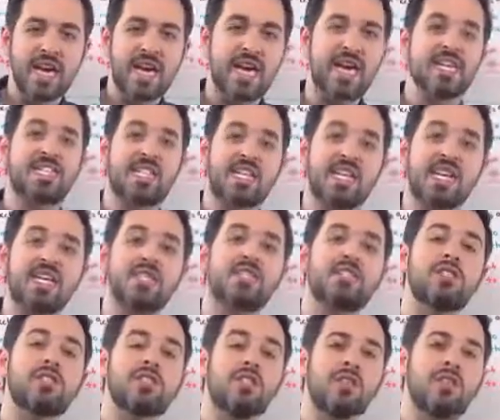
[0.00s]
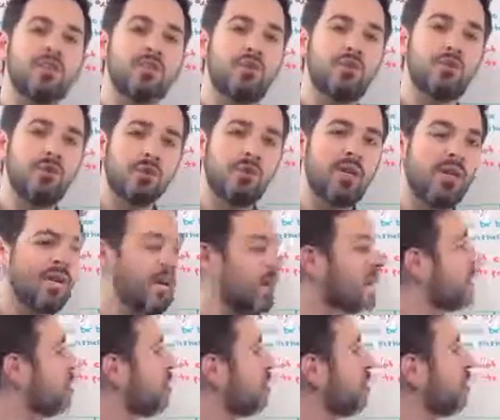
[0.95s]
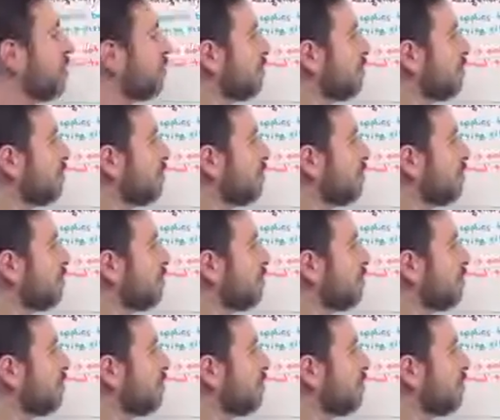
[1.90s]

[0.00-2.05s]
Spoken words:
Is this unique